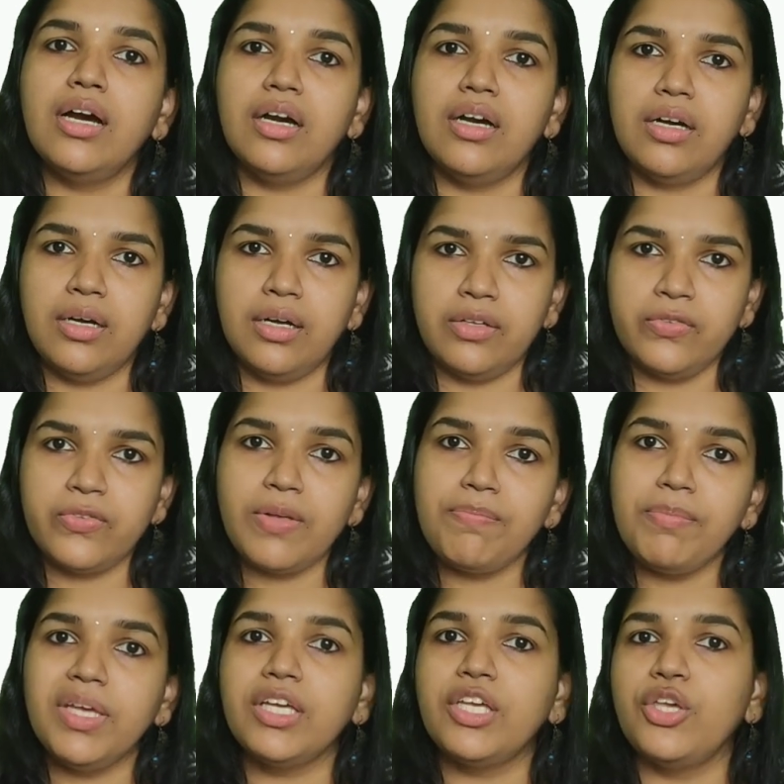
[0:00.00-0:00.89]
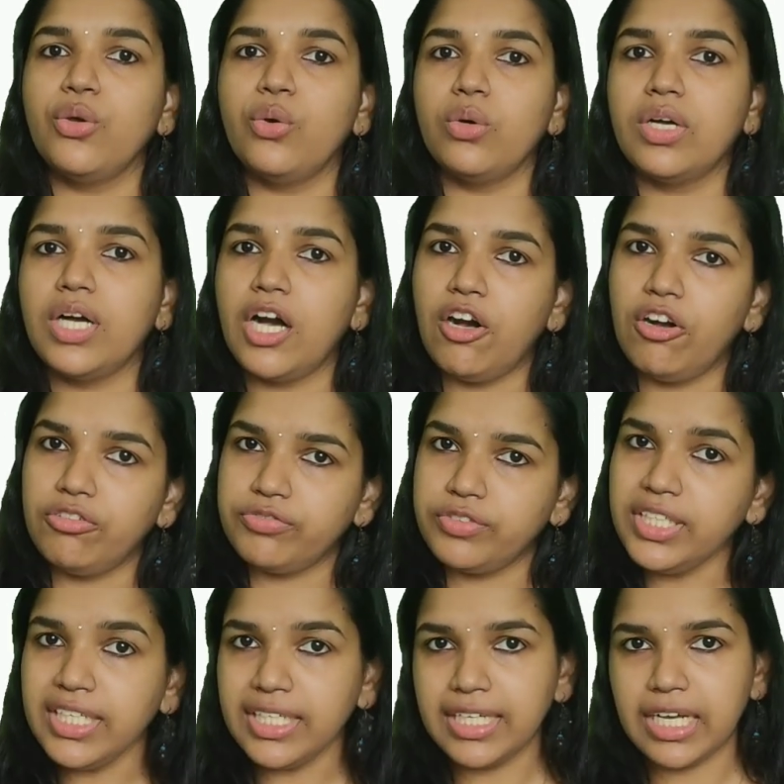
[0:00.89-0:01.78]
samyak yoga
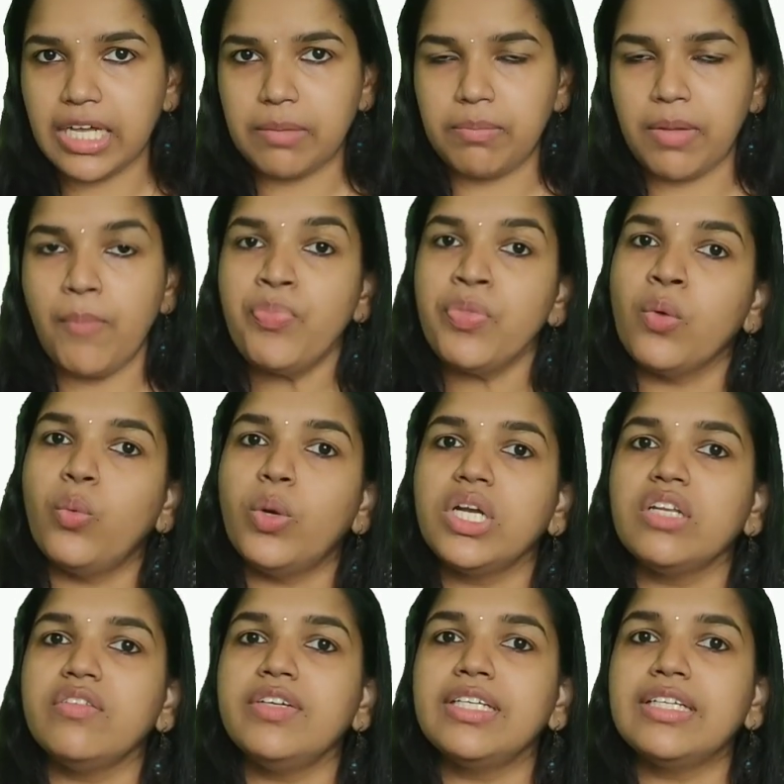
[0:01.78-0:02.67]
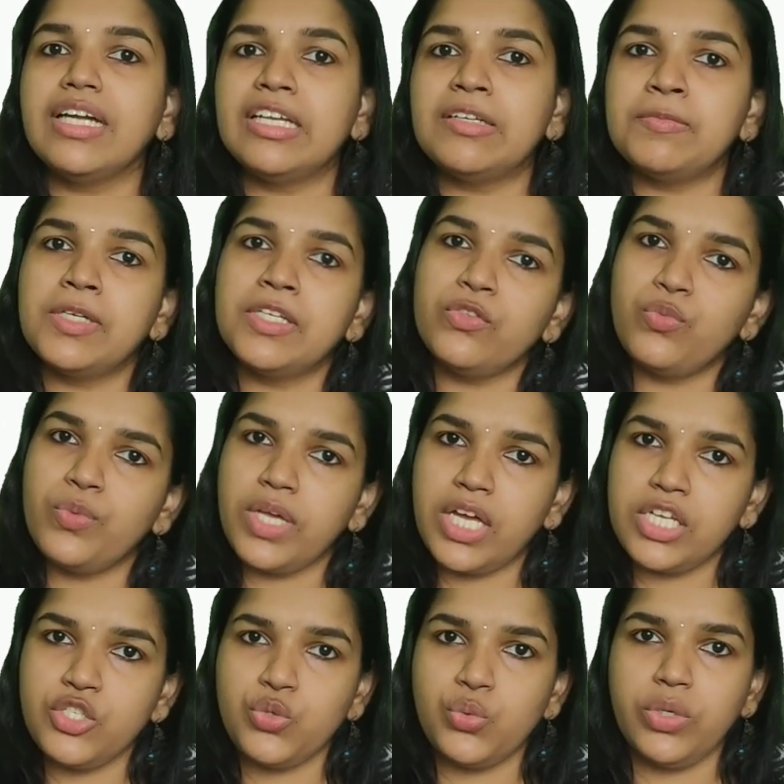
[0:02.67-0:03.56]
of the karma. Whatever karmas
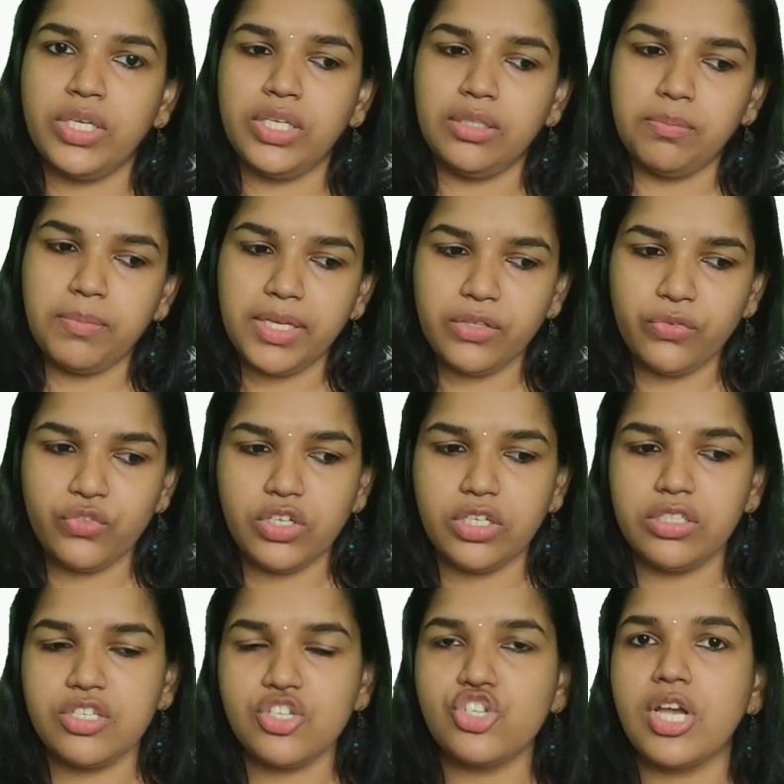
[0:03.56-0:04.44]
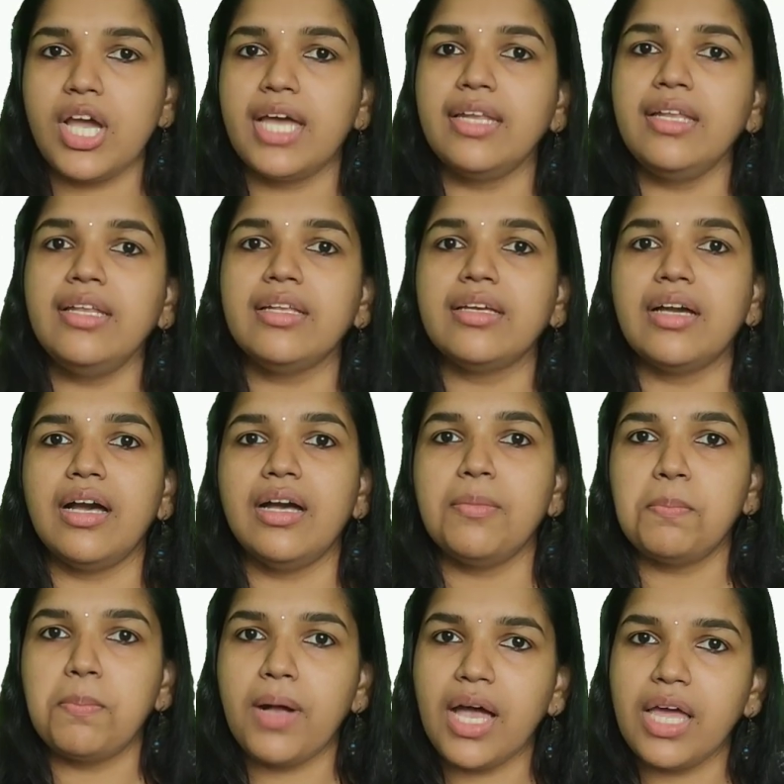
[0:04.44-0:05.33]
we are doing based on the
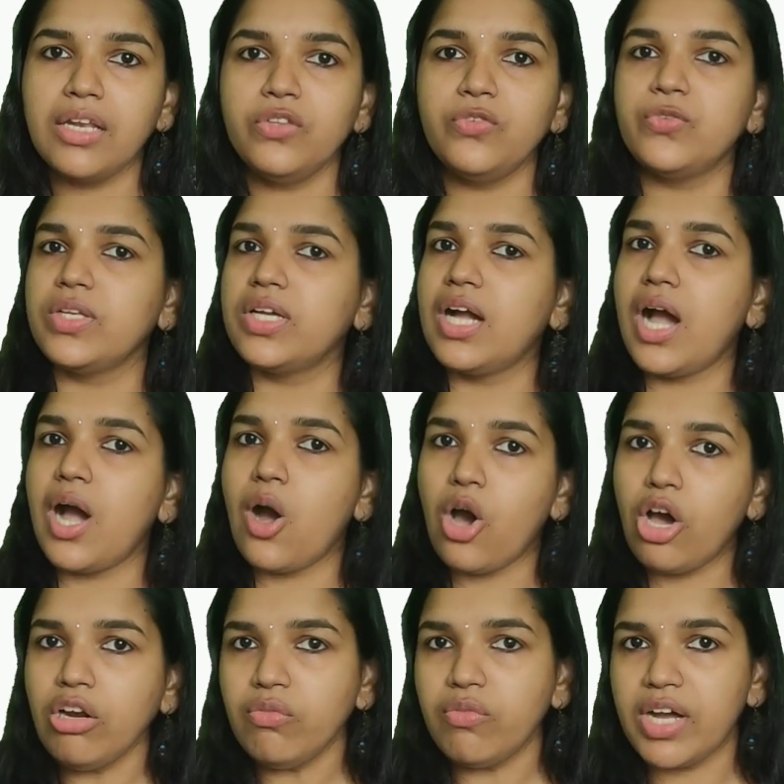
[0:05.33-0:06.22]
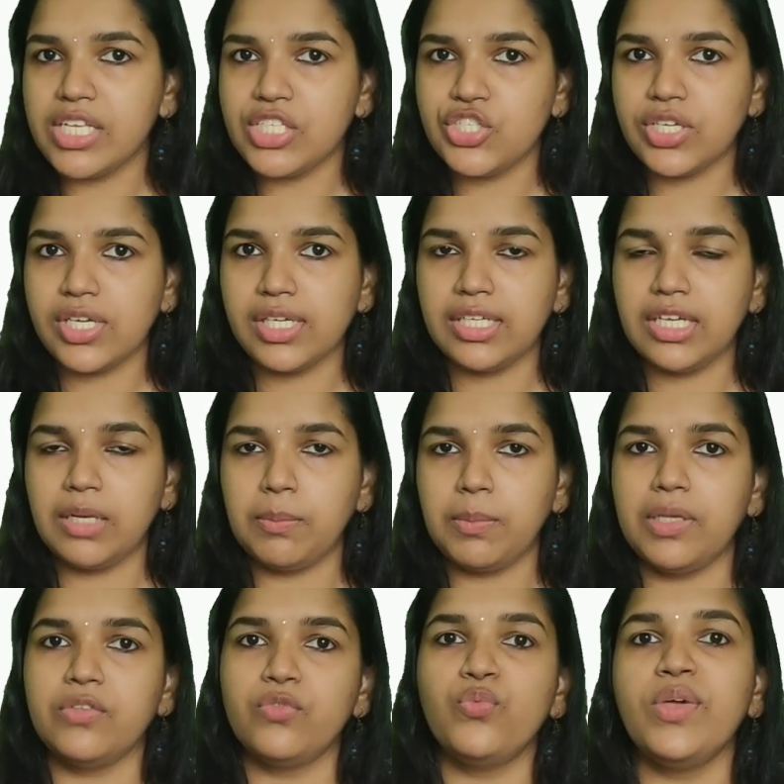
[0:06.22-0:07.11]
sharirika, manasika or vajika
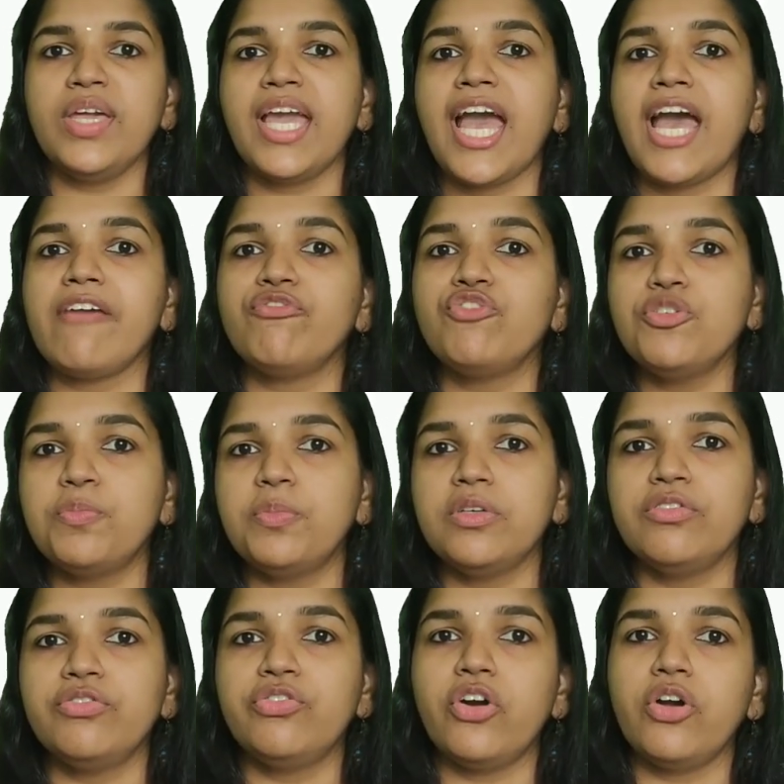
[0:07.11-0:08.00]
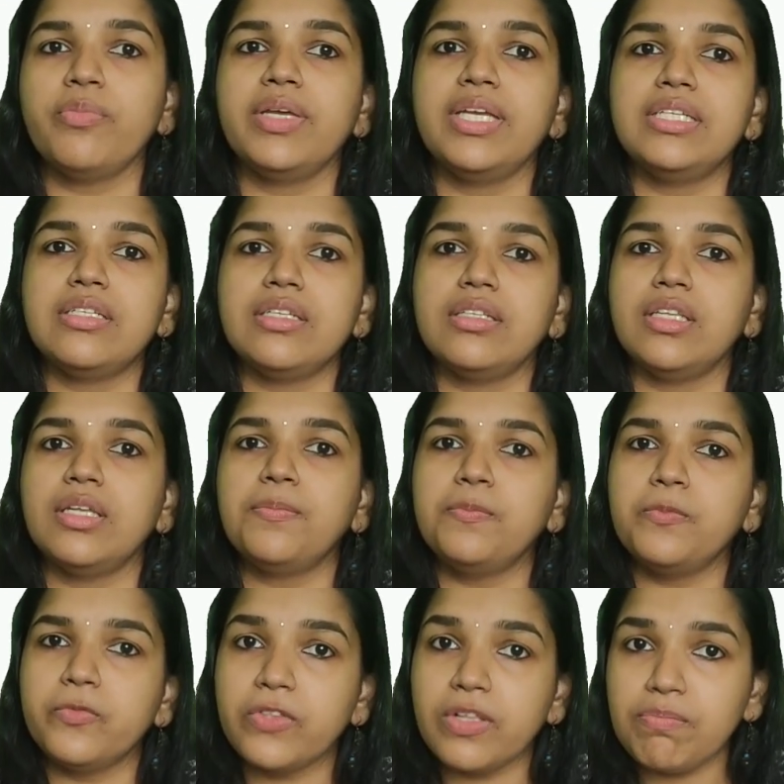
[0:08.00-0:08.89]
karmas, we have to perform it in
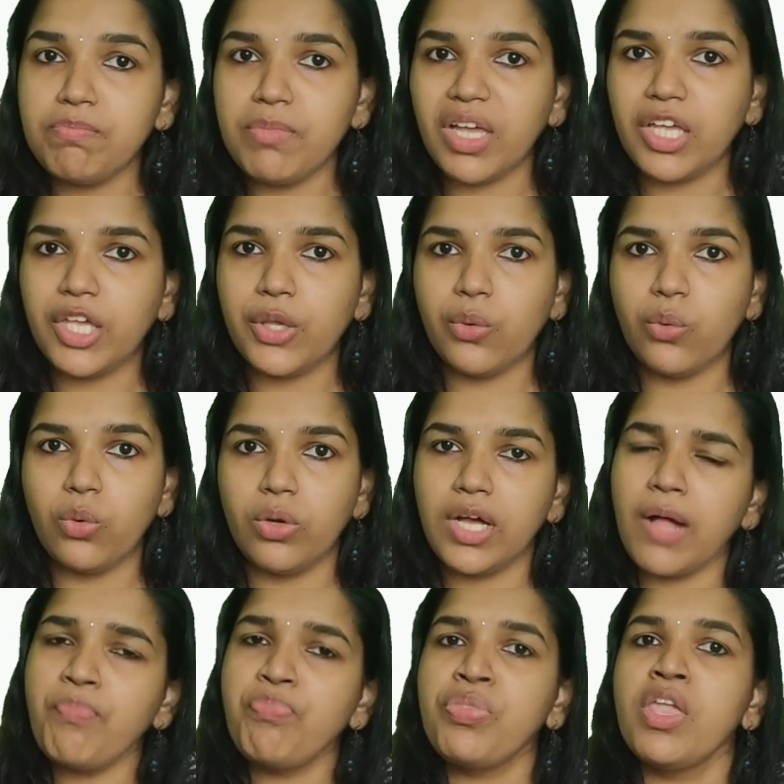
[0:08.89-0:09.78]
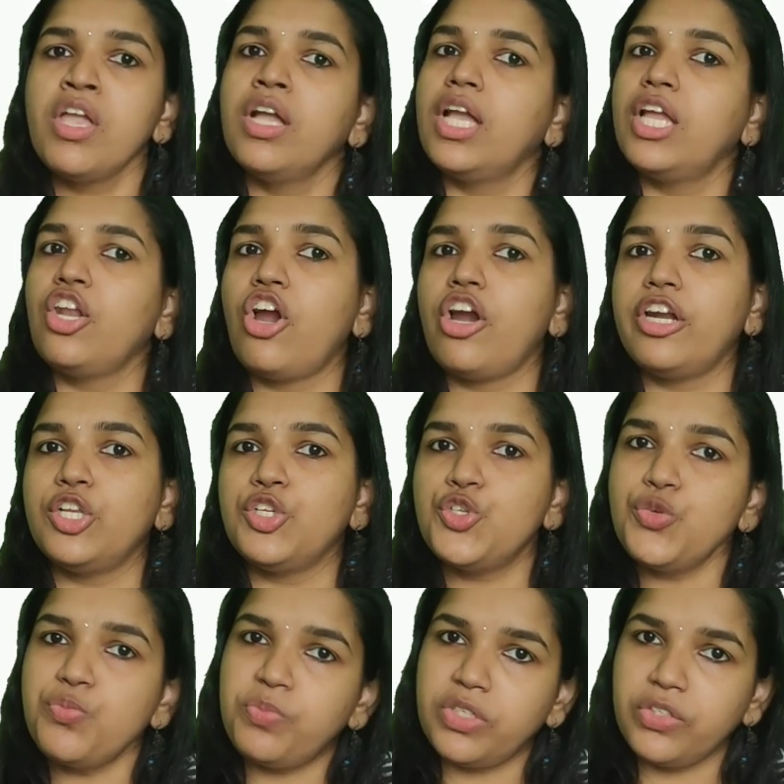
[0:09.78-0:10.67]
the samyak yoga in order
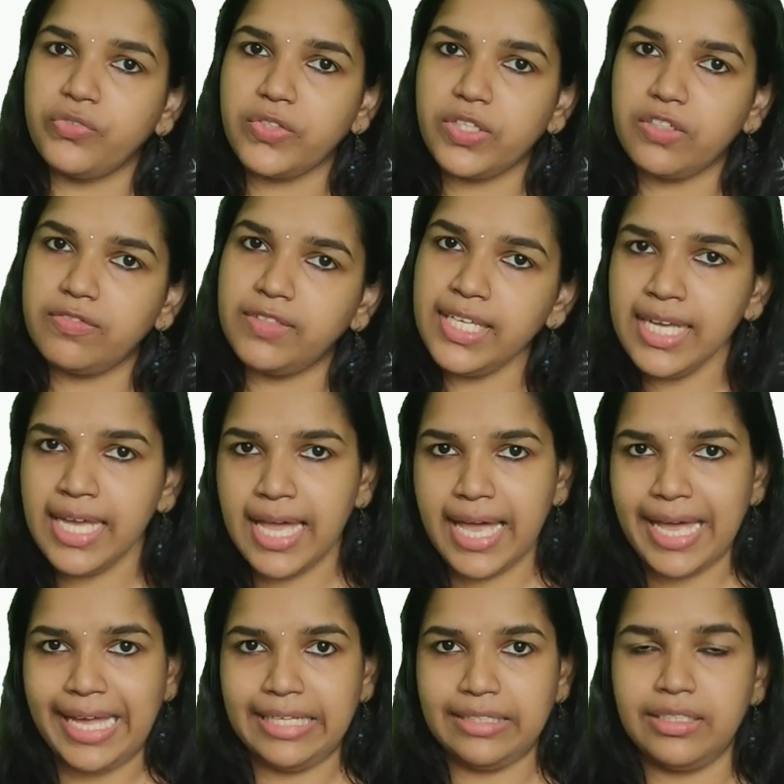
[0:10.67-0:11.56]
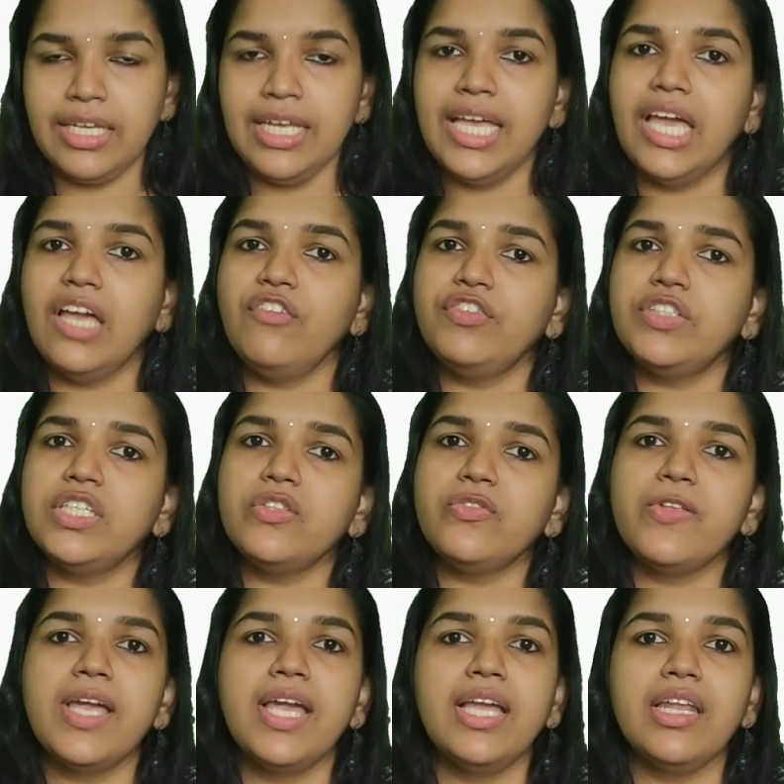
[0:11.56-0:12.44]
to preserve the health. If it
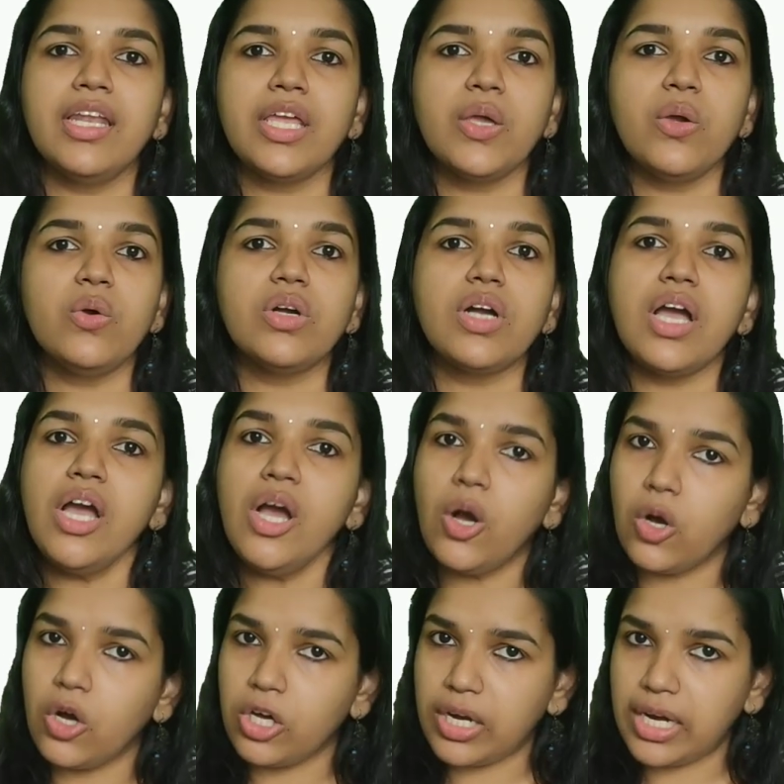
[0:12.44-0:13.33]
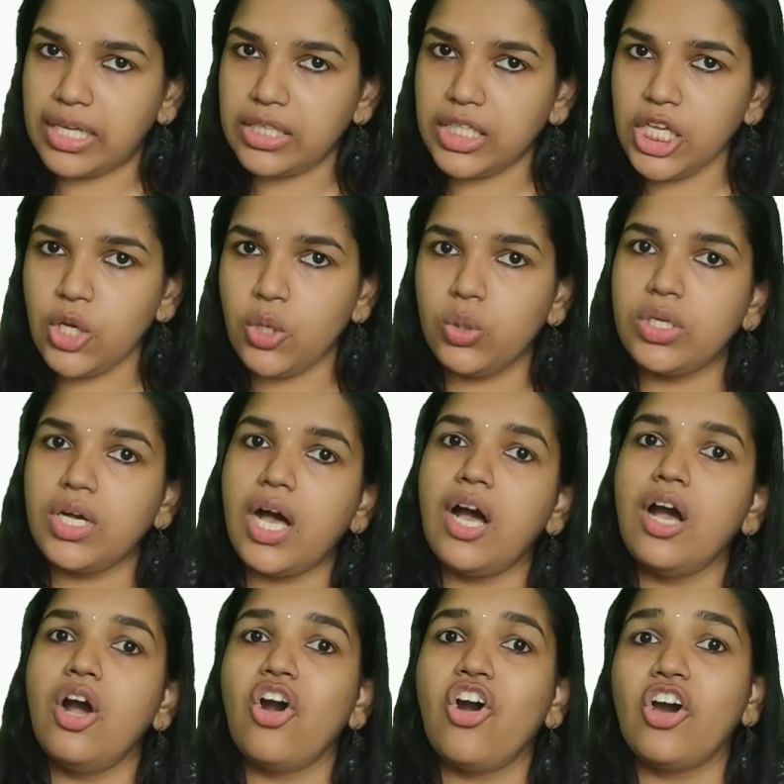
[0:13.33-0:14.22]
is hina yoga or ati
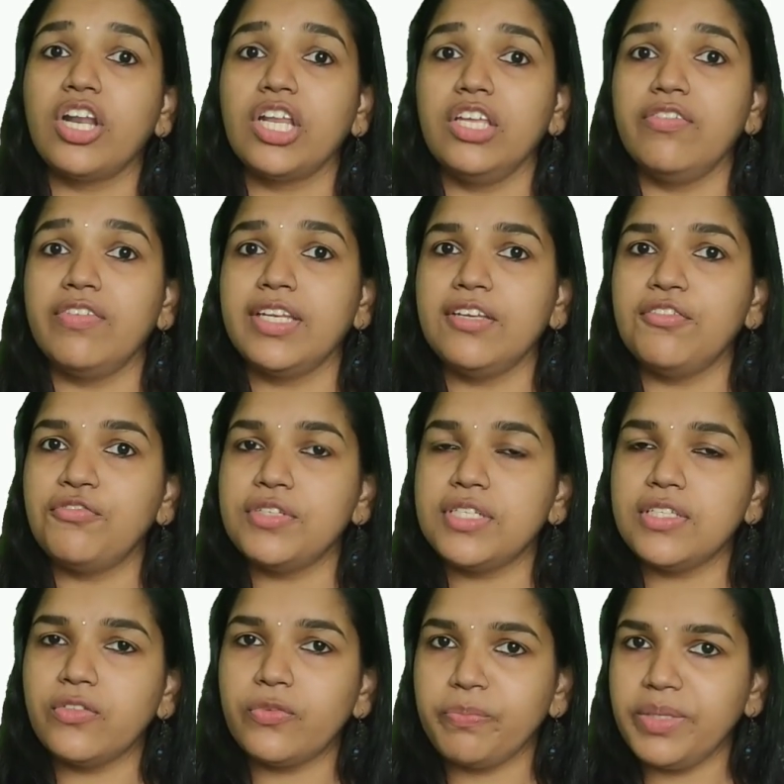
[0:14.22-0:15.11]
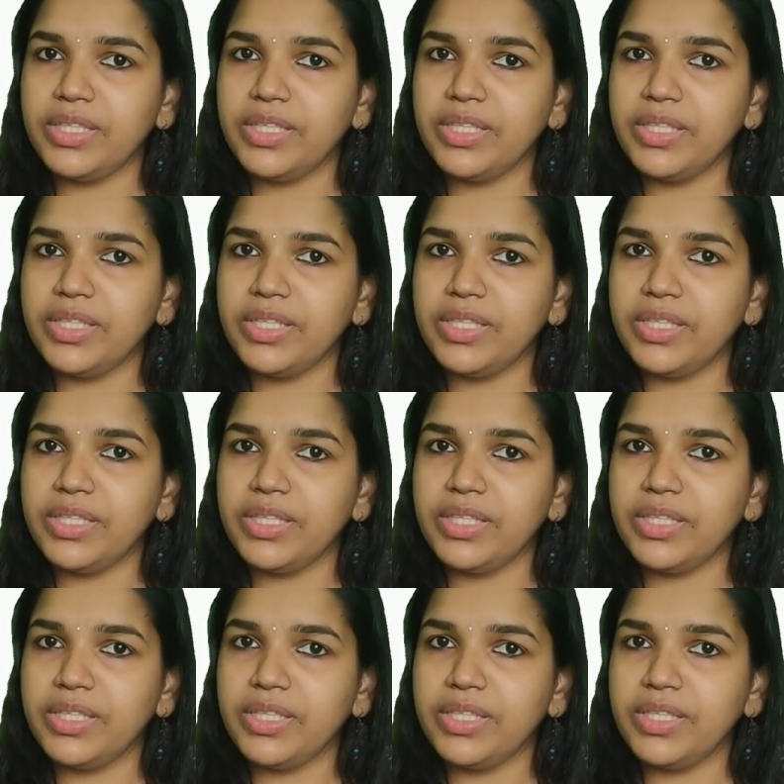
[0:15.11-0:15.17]
yoga, or even if it is